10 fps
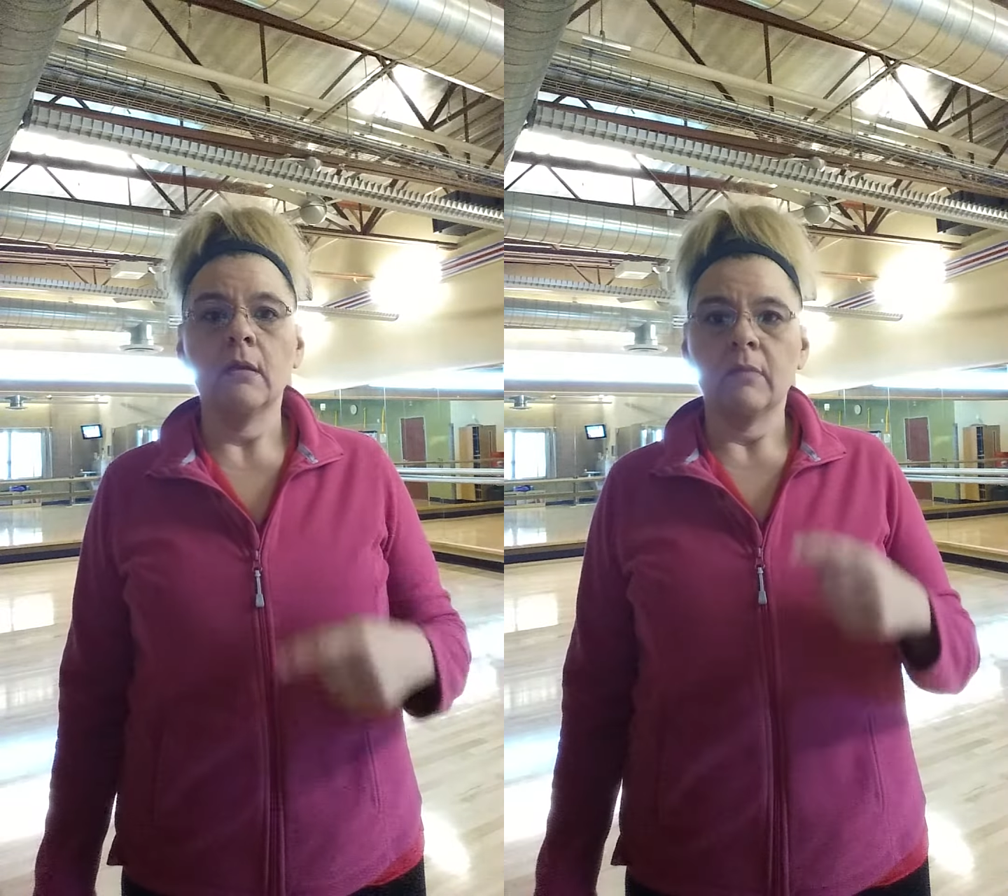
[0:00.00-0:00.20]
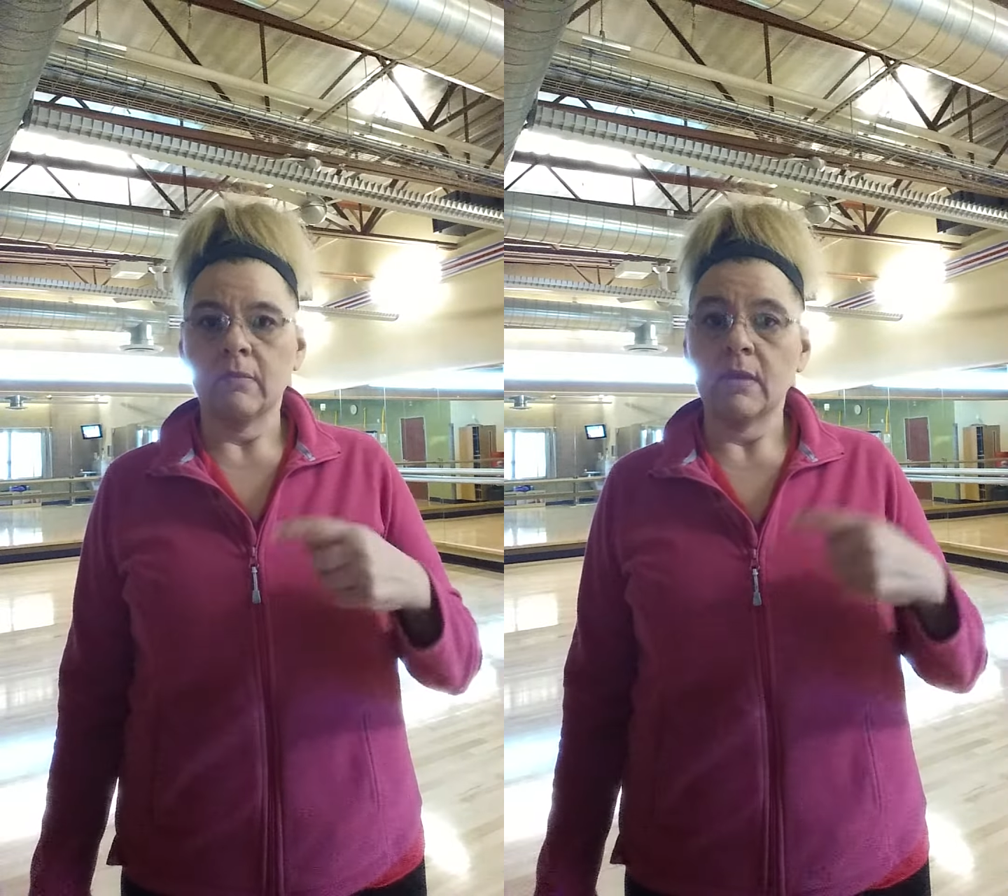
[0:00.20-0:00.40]

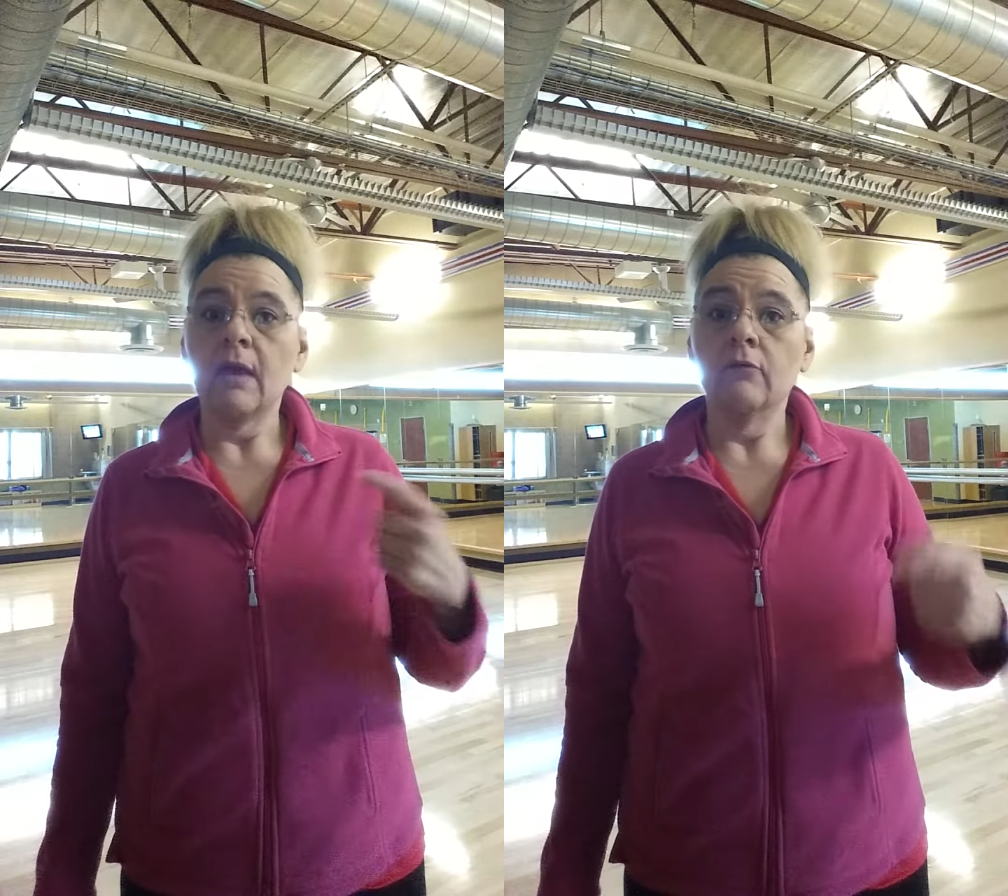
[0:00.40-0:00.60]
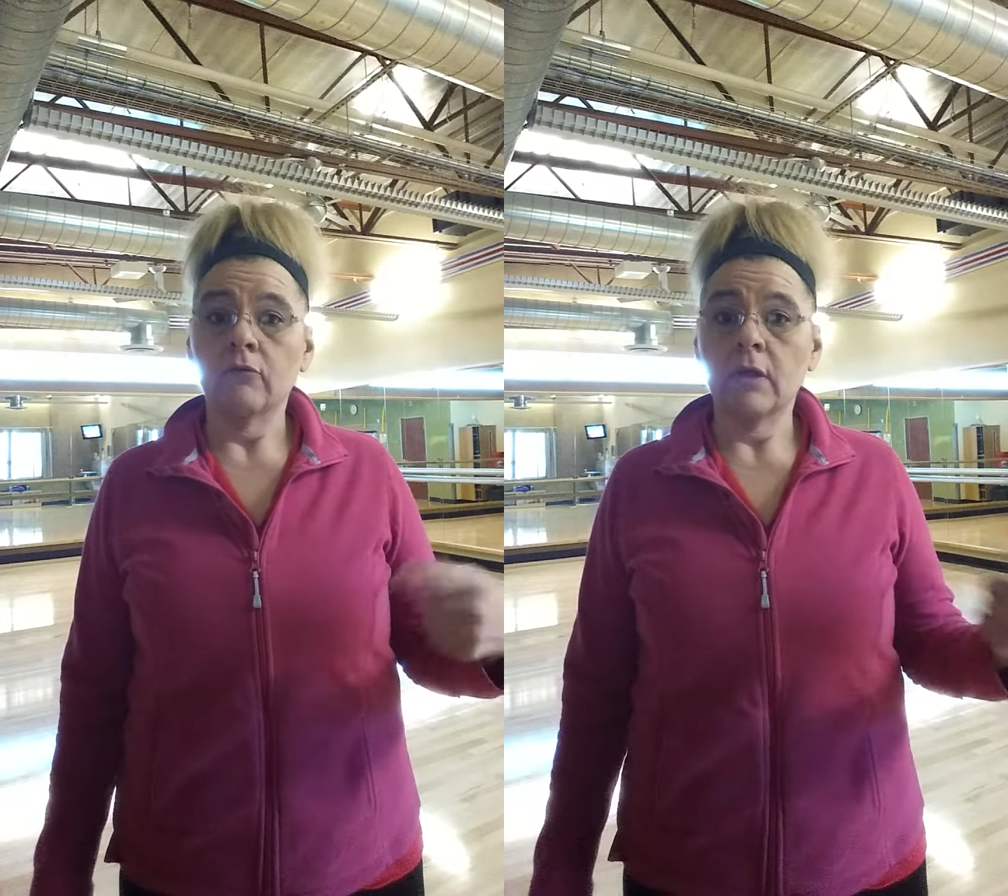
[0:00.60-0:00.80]
maybe
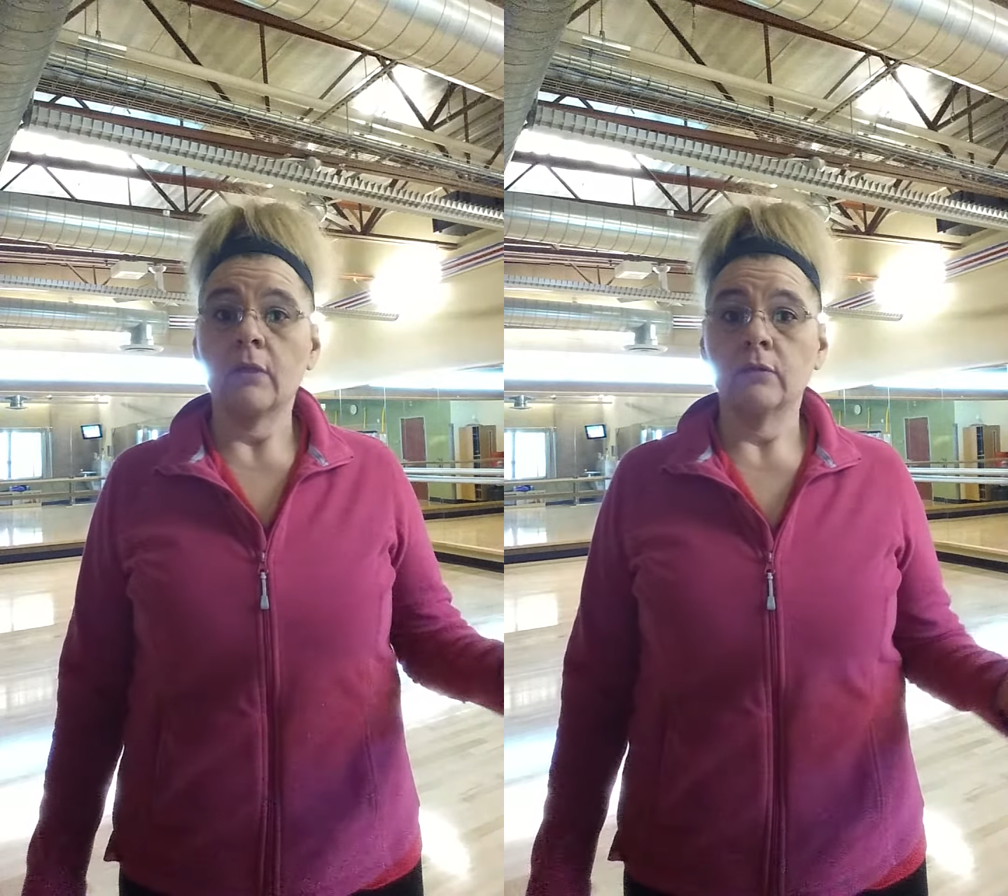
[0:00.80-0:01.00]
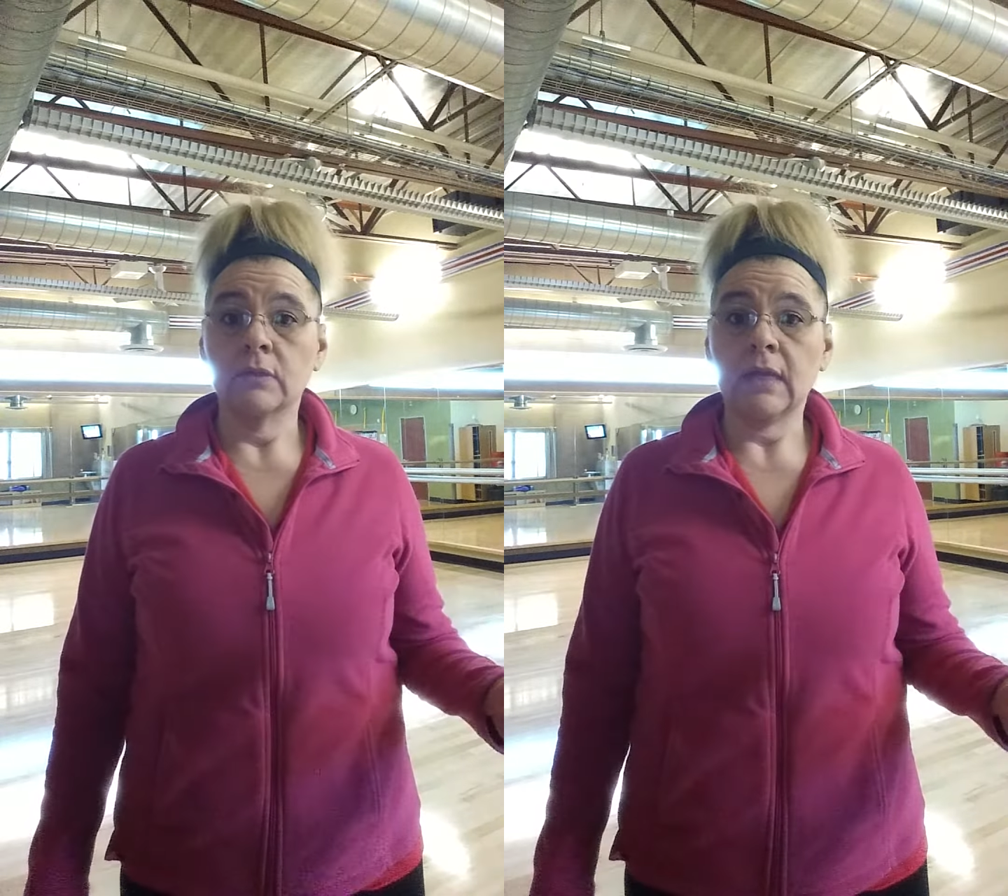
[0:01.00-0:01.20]
every other